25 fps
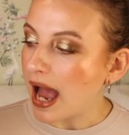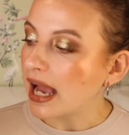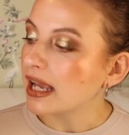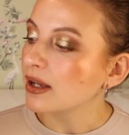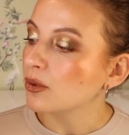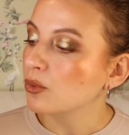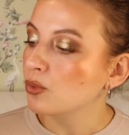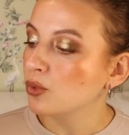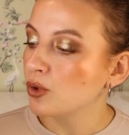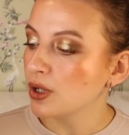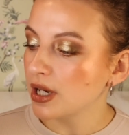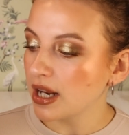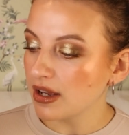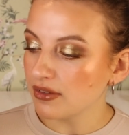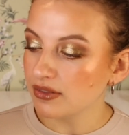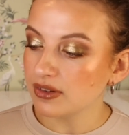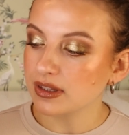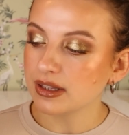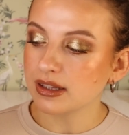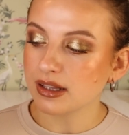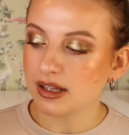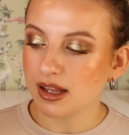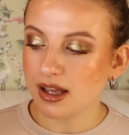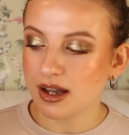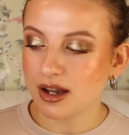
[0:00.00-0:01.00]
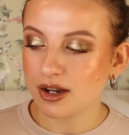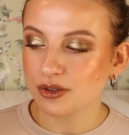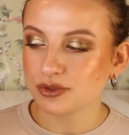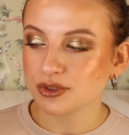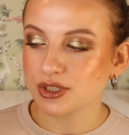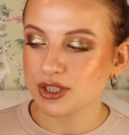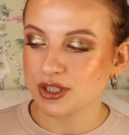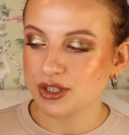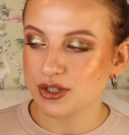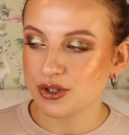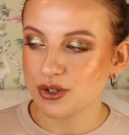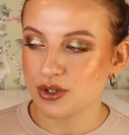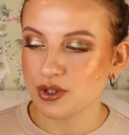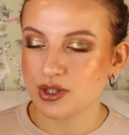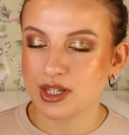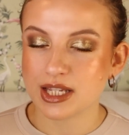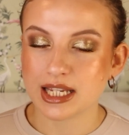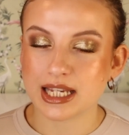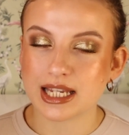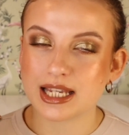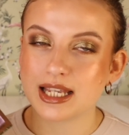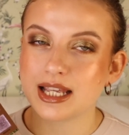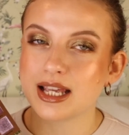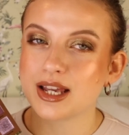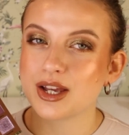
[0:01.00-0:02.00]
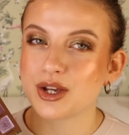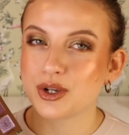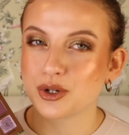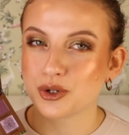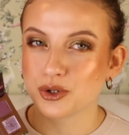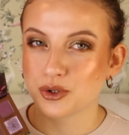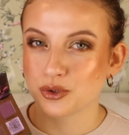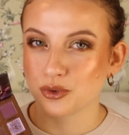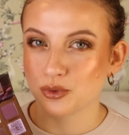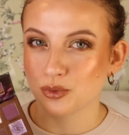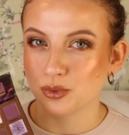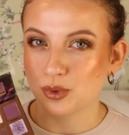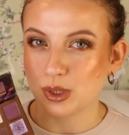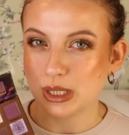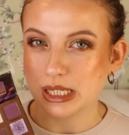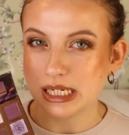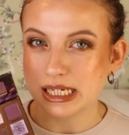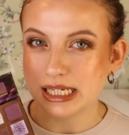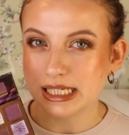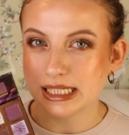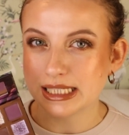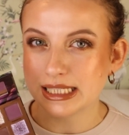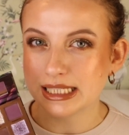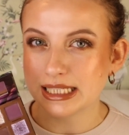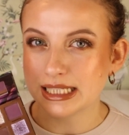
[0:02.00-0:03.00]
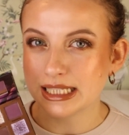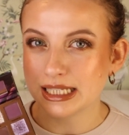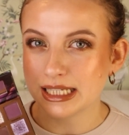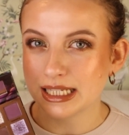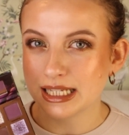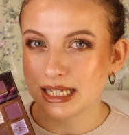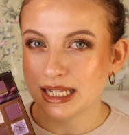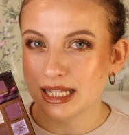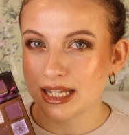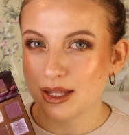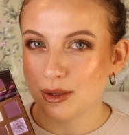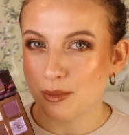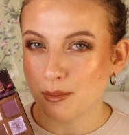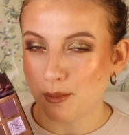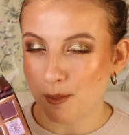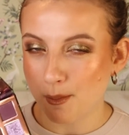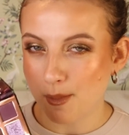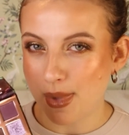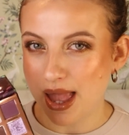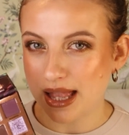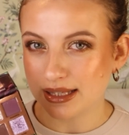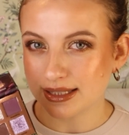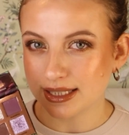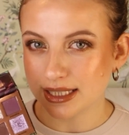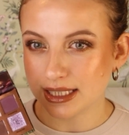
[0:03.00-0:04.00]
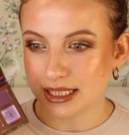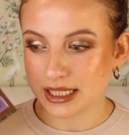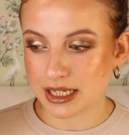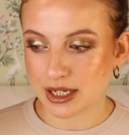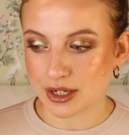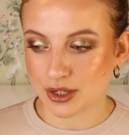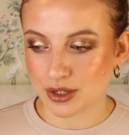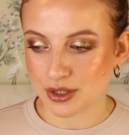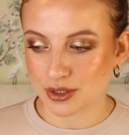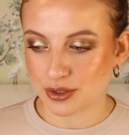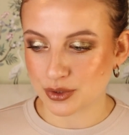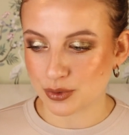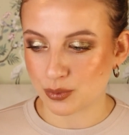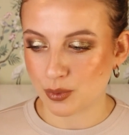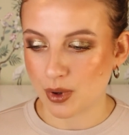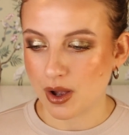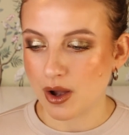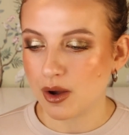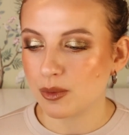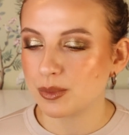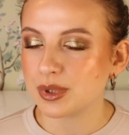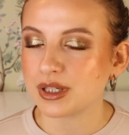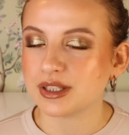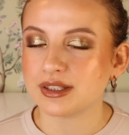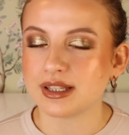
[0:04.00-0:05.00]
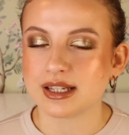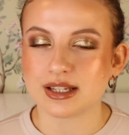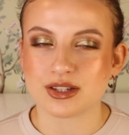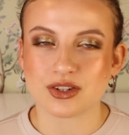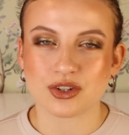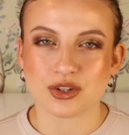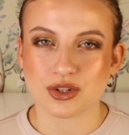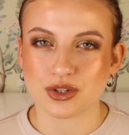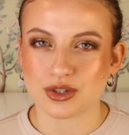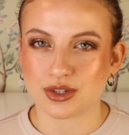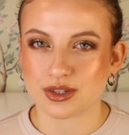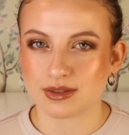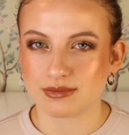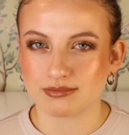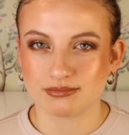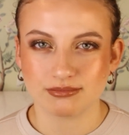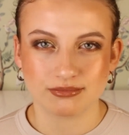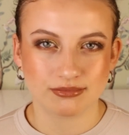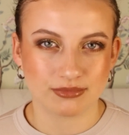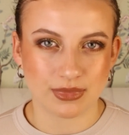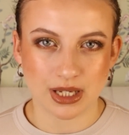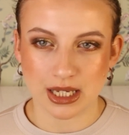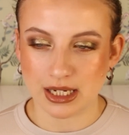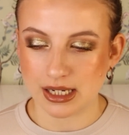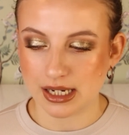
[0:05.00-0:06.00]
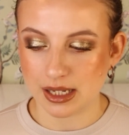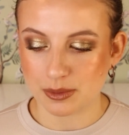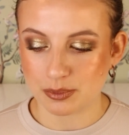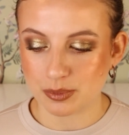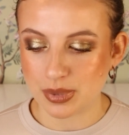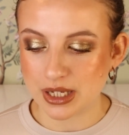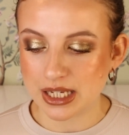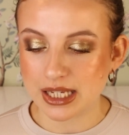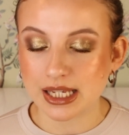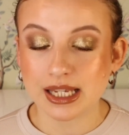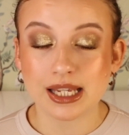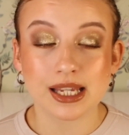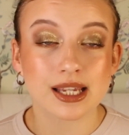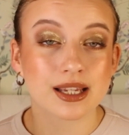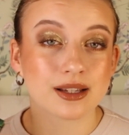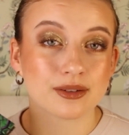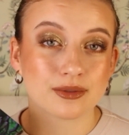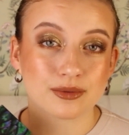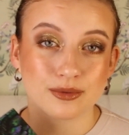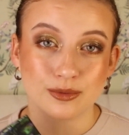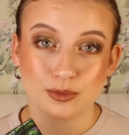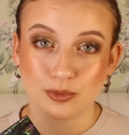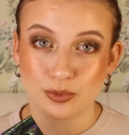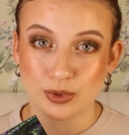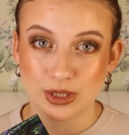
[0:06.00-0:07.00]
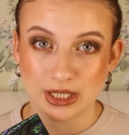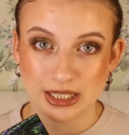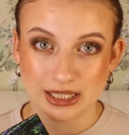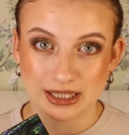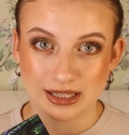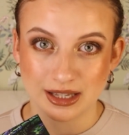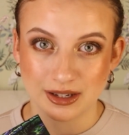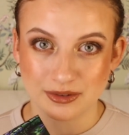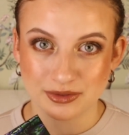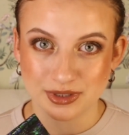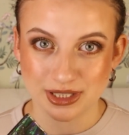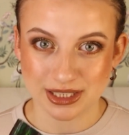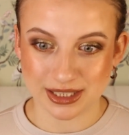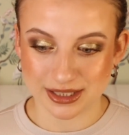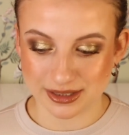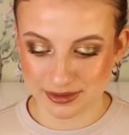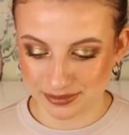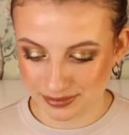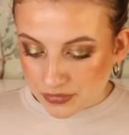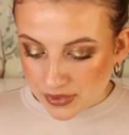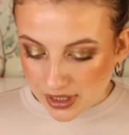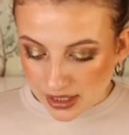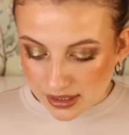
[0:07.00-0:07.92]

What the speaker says: I would have loved to see a green matte in here as well, but it's just being nitpicky, really love it.